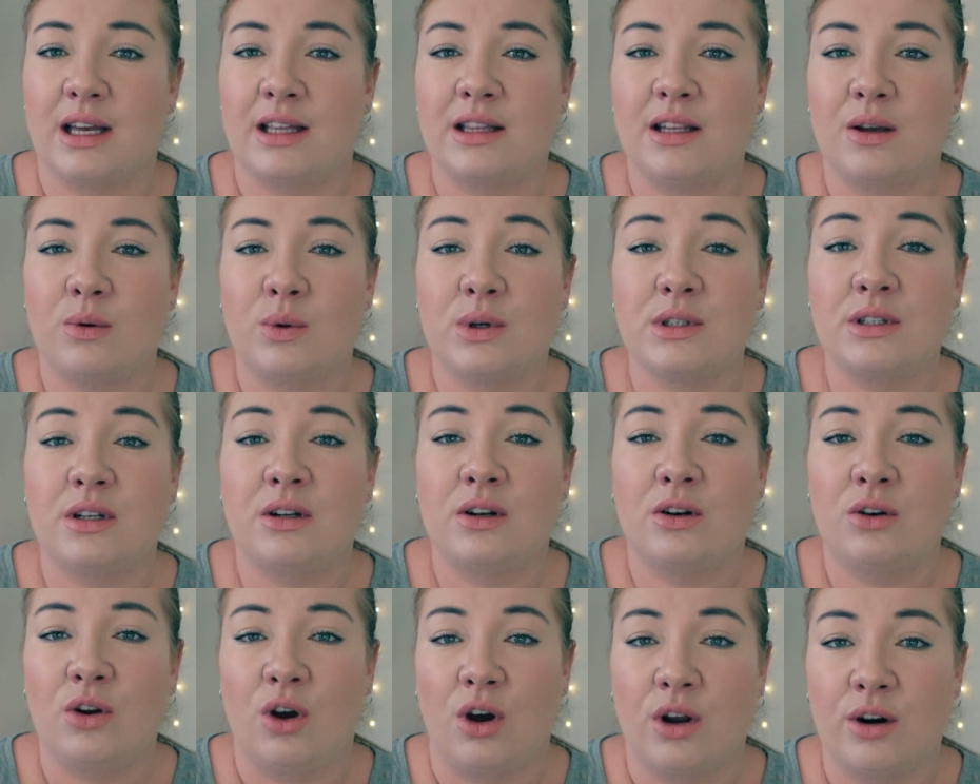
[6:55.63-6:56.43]
and there was a
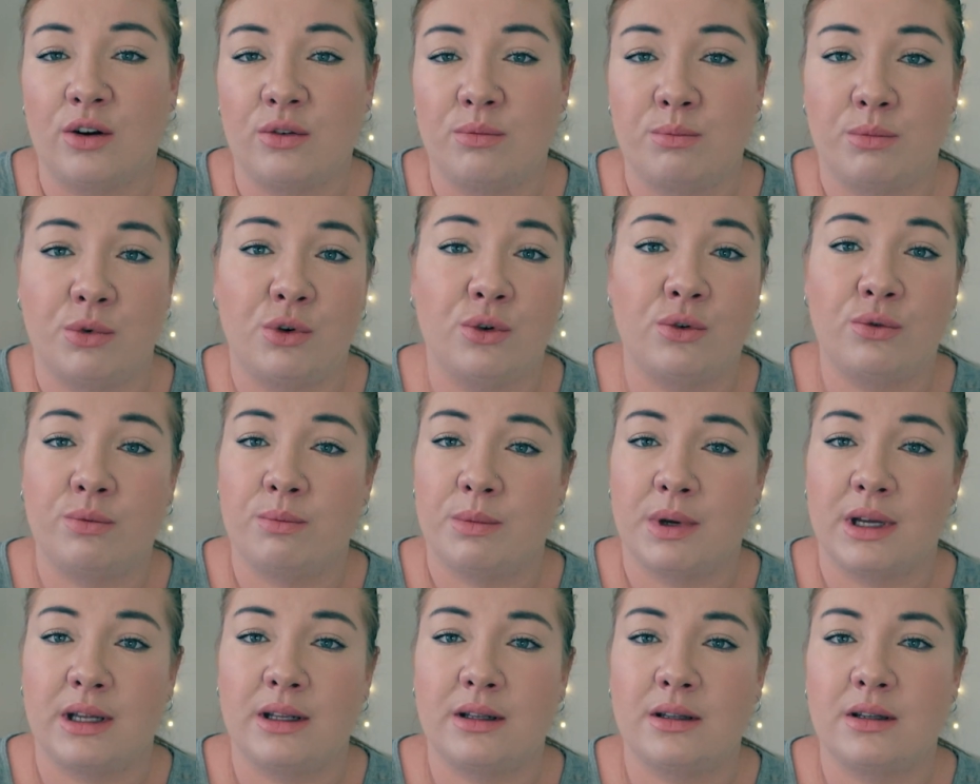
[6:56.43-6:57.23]
lot of
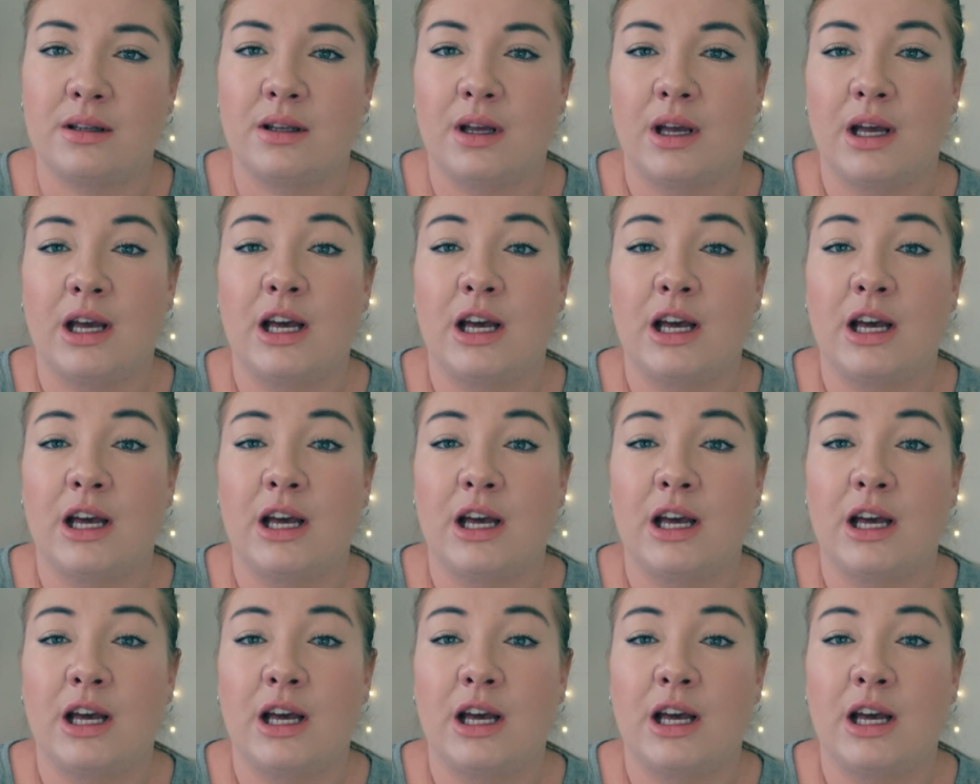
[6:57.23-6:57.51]
movement